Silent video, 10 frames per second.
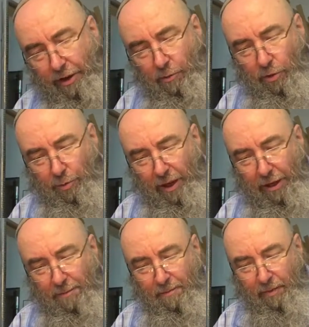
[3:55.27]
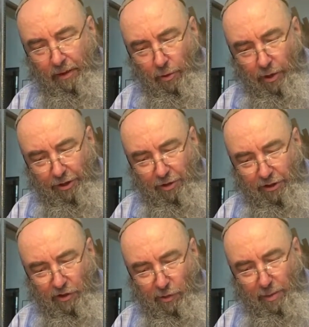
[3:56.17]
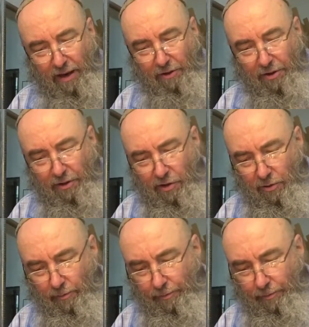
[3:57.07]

it would be quite transparent.